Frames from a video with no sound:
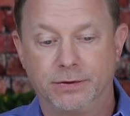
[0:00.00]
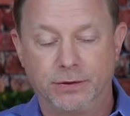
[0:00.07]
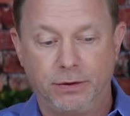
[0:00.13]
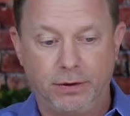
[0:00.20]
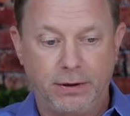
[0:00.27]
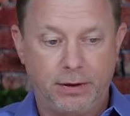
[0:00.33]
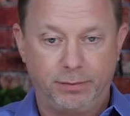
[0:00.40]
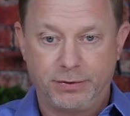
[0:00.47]
and
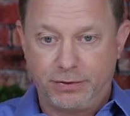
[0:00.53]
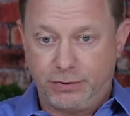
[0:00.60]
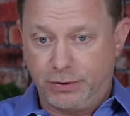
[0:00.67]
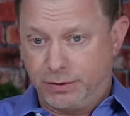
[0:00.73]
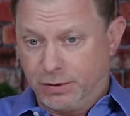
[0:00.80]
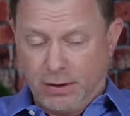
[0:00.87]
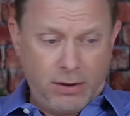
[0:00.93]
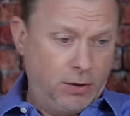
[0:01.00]
so you end up
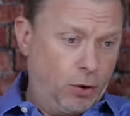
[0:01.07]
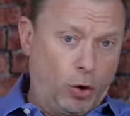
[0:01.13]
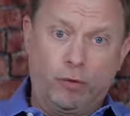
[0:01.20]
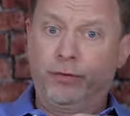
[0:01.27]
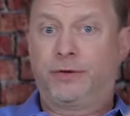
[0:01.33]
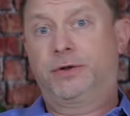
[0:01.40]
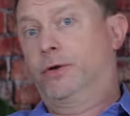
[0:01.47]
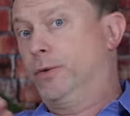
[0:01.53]
just
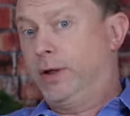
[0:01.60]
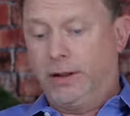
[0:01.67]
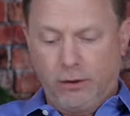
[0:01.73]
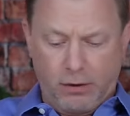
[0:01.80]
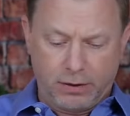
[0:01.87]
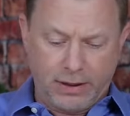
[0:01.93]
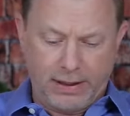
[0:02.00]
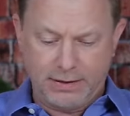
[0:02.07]

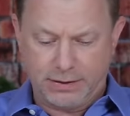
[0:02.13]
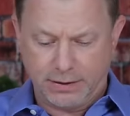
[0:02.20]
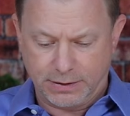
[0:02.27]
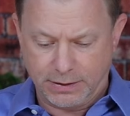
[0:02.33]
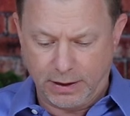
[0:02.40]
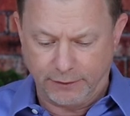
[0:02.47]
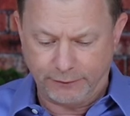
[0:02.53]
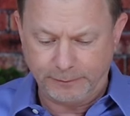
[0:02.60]
over-secreting all kinds of
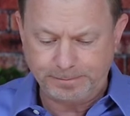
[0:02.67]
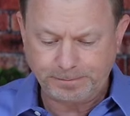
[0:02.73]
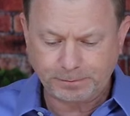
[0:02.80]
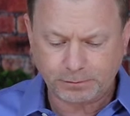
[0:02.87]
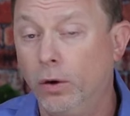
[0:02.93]
stuff.